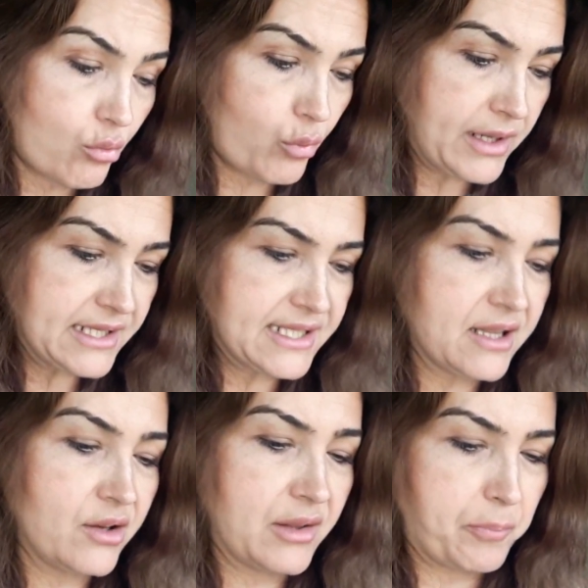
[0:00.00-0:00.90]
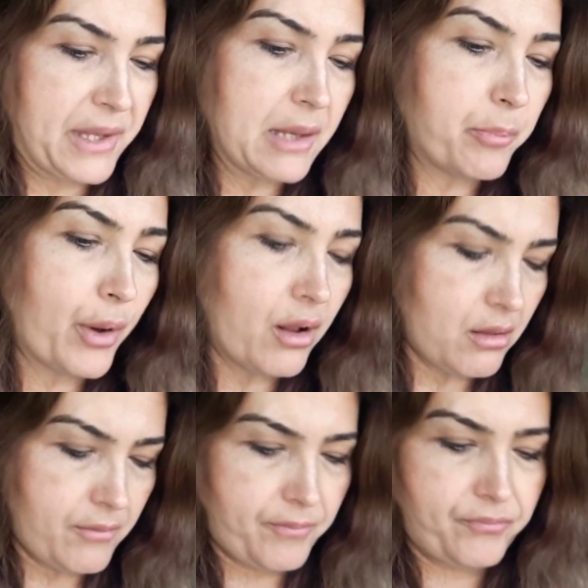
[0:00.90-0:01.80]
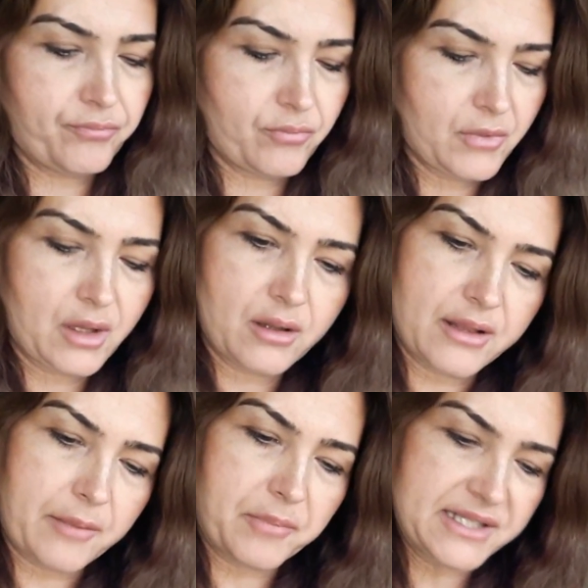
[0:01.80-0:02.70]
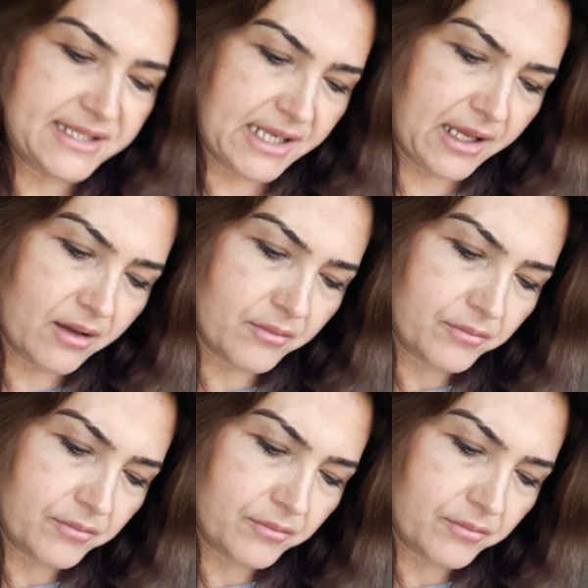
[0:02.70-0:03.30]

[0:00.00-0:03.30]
What is it in the people? Let me see.